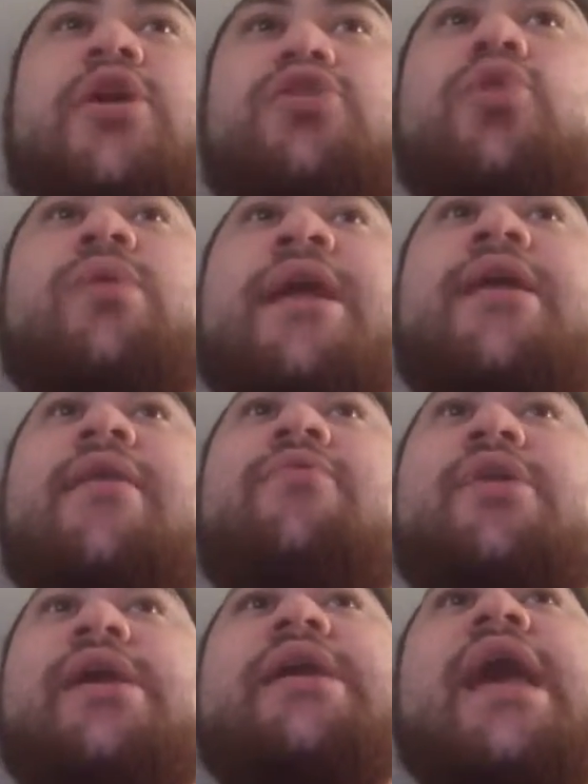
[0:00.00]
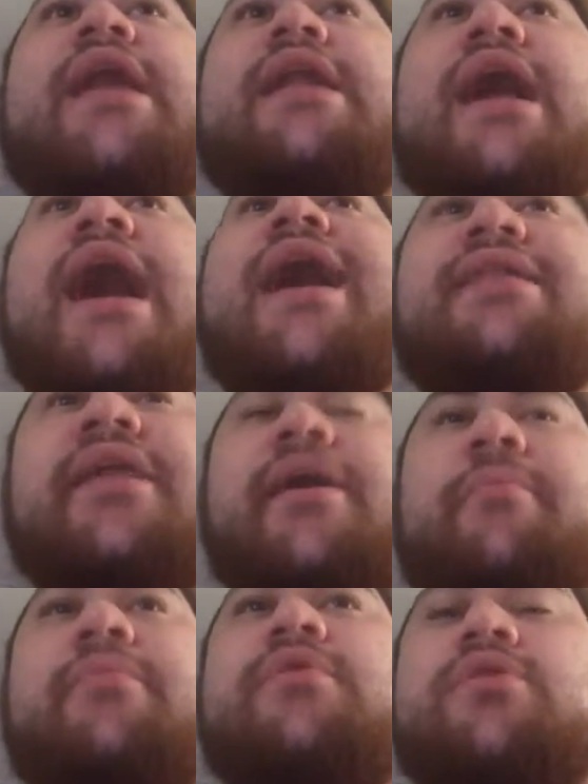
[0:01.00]
Do whatever he can to hide
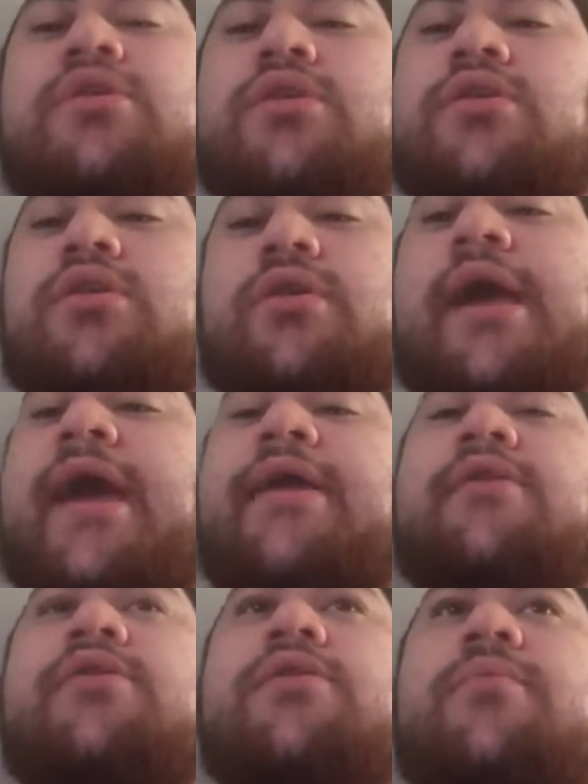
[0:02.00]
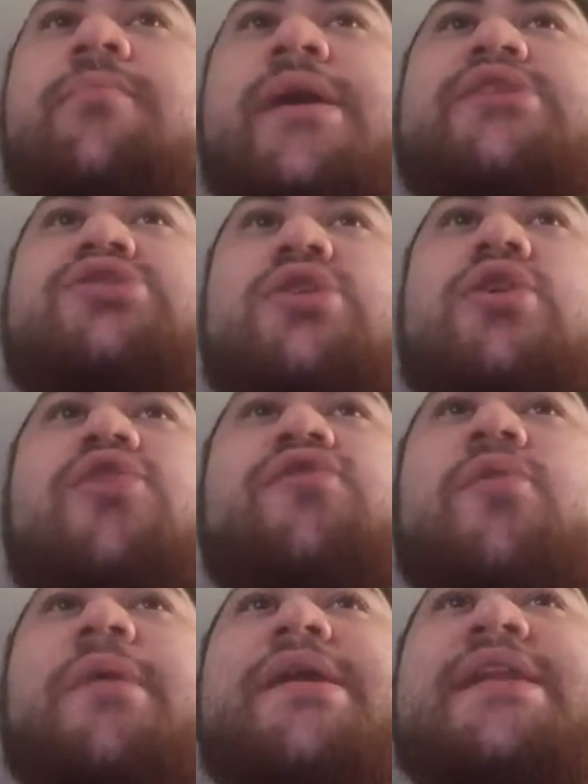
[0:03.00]
them, okay. Make sure Lord
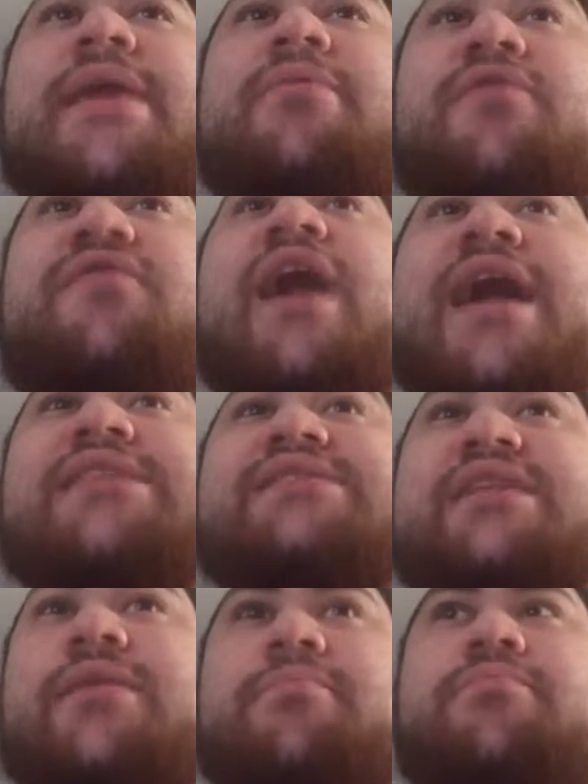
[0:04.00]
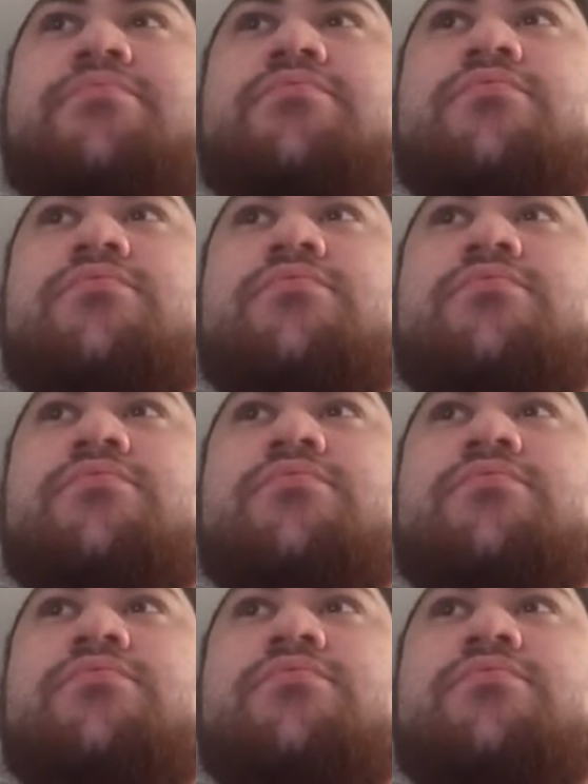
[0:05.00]
Voldemort never finds them.